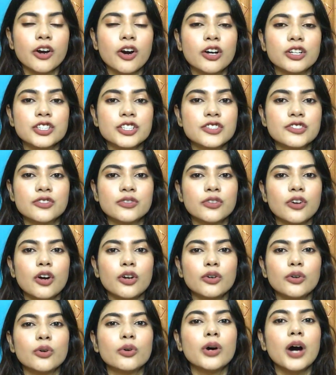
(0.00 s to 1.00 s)
or just do
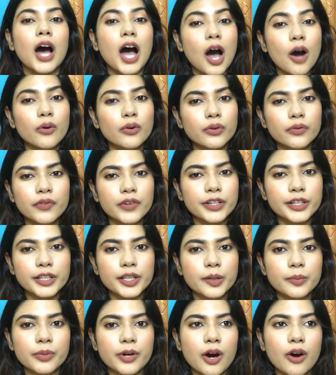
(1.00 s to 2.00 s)
not know how to fill in
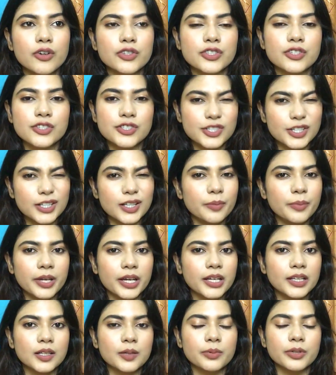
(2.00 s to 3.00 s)
their brows. You're still a
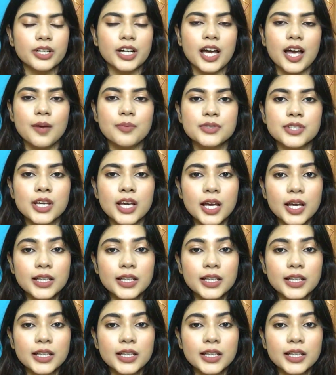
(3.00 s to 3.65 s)
beginner perhaps.